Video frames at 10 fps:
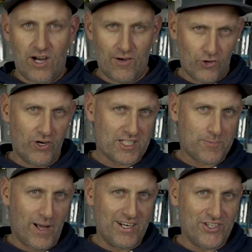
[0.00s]
I've already
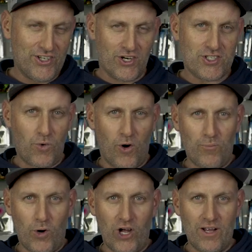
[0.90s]
explained to you guys
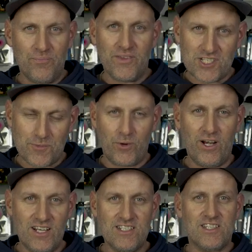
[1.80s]
what my
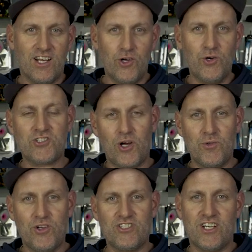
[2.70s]
spread is, the lures
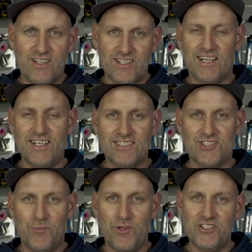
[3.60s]
I'm using and the
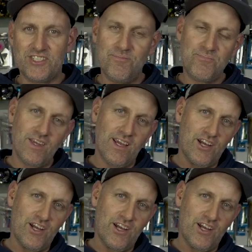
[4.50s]
teasers I'm using,